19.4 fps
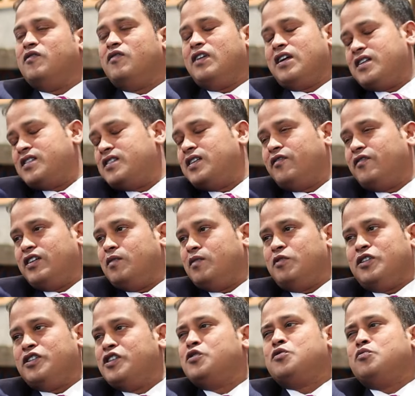where is it
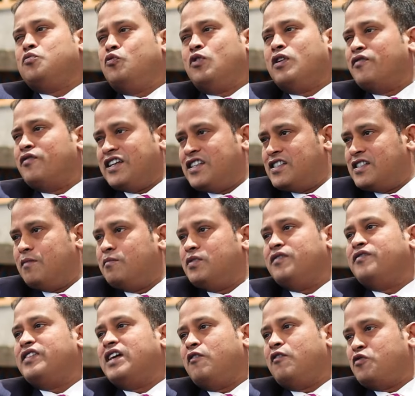available. This is one of the
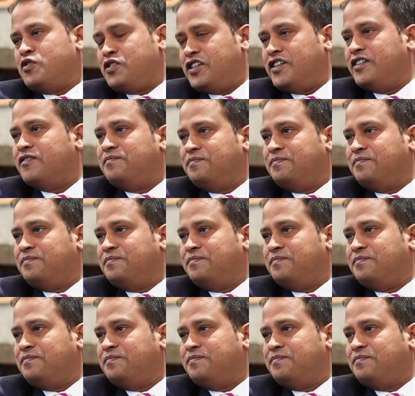examples I have to say.